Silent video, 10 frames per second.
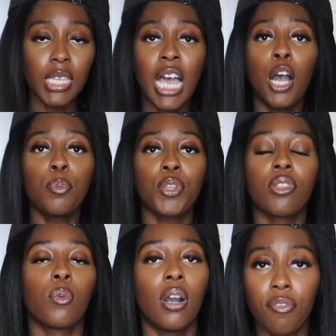I hope you're
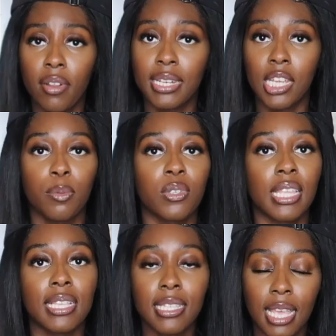doing well, friend. I hope you're
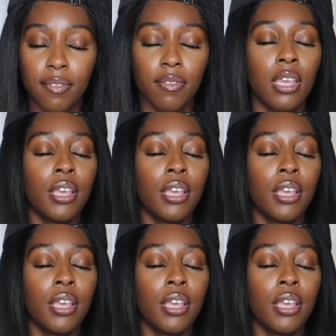staying safe.